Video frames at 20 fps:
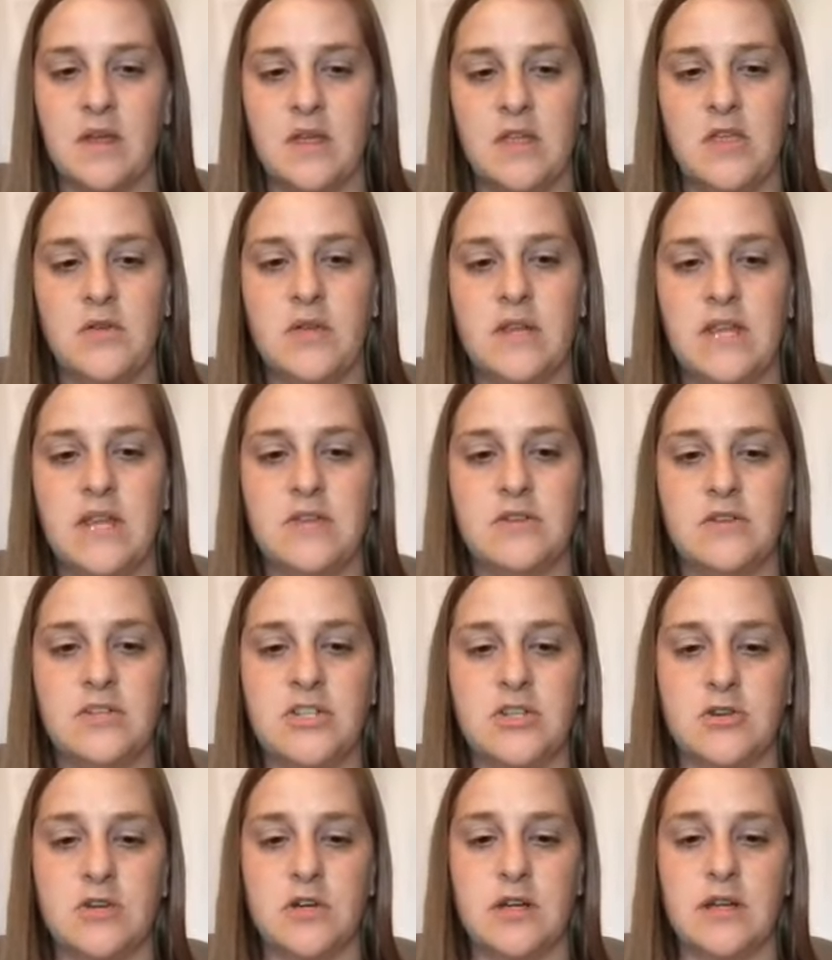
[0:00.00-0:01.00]
You can either
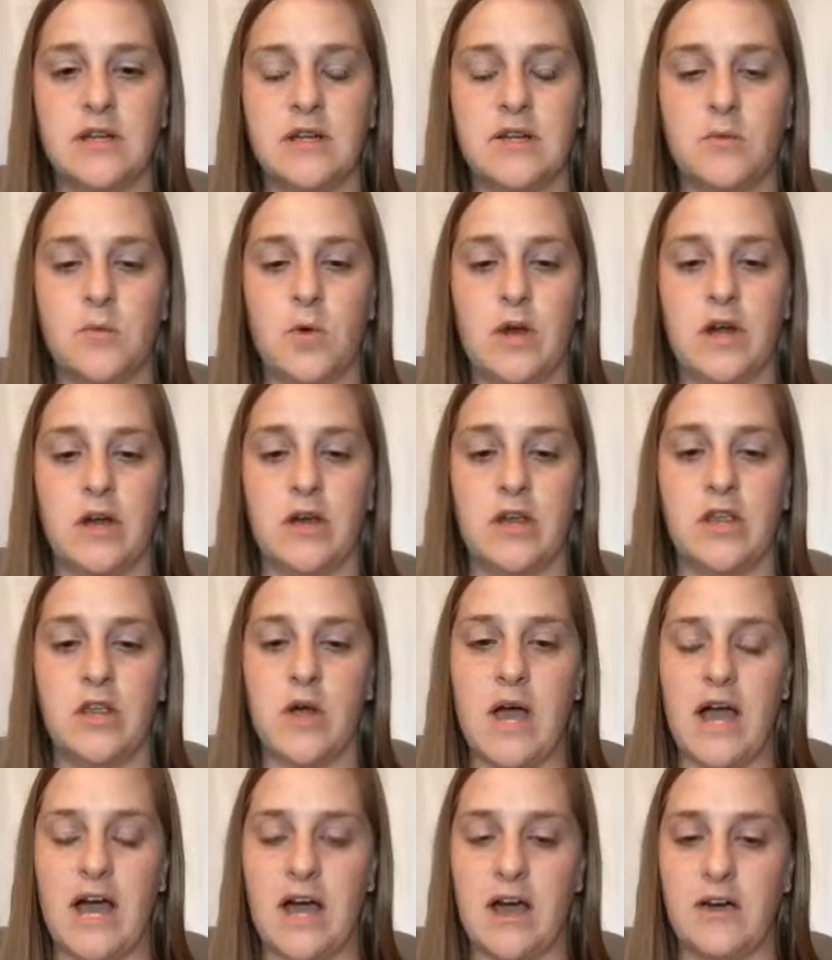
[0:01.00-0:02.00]
do it where you
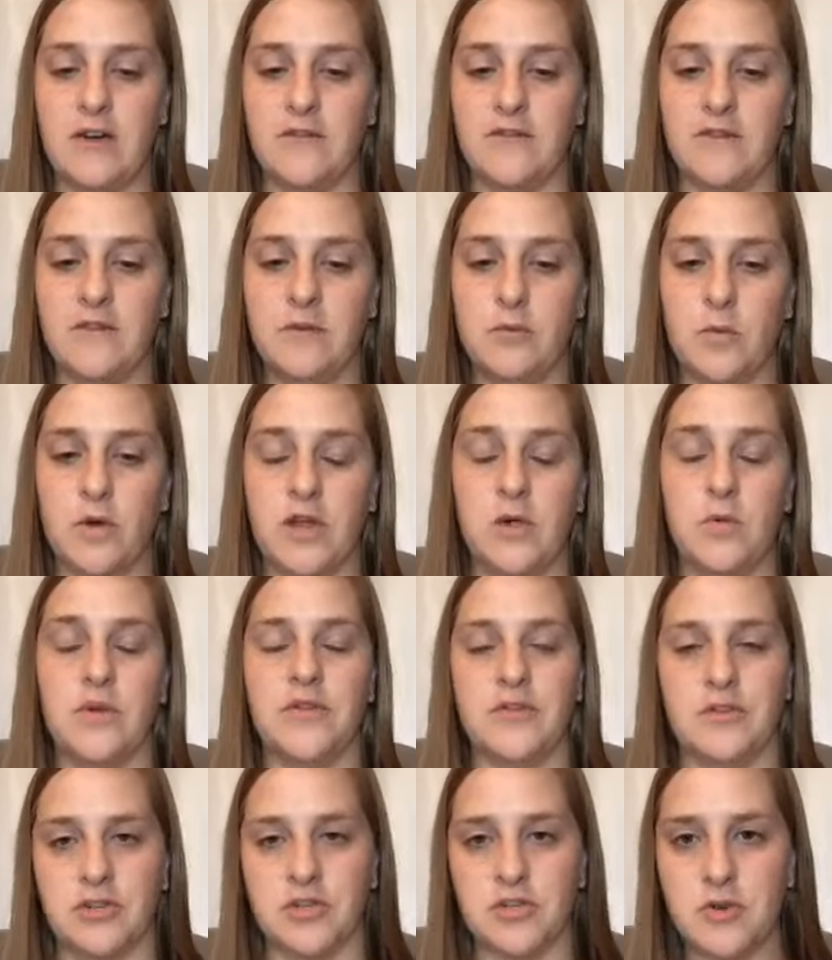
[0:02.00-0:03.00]
want
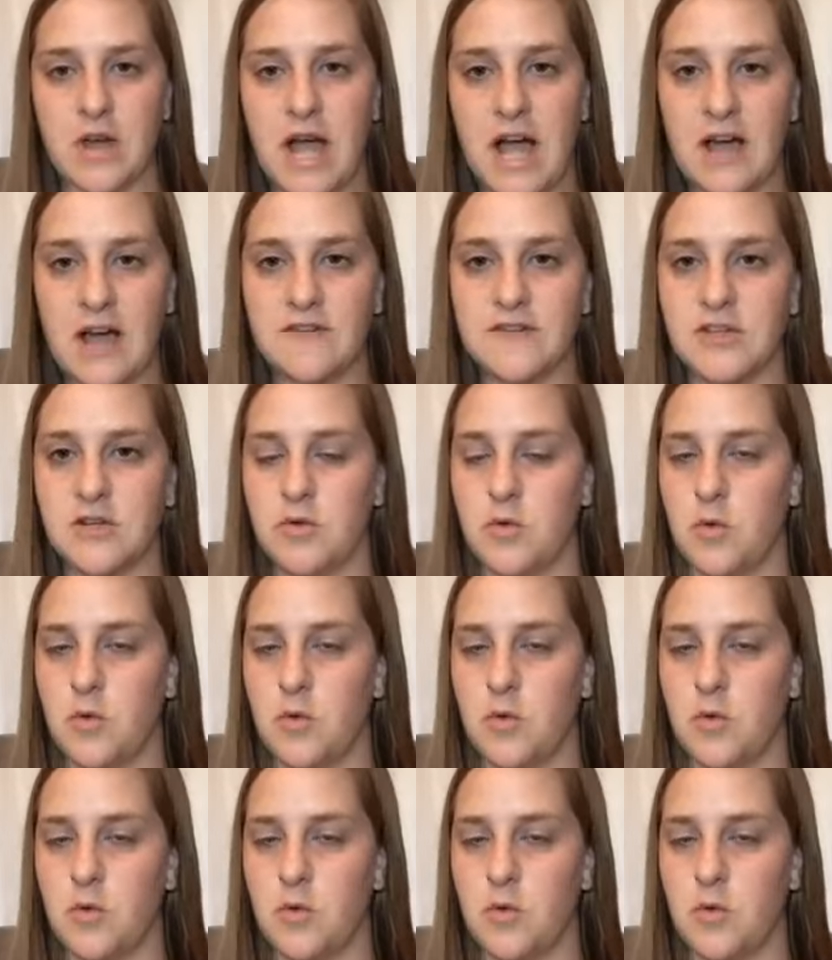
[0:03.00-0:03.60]
their draft,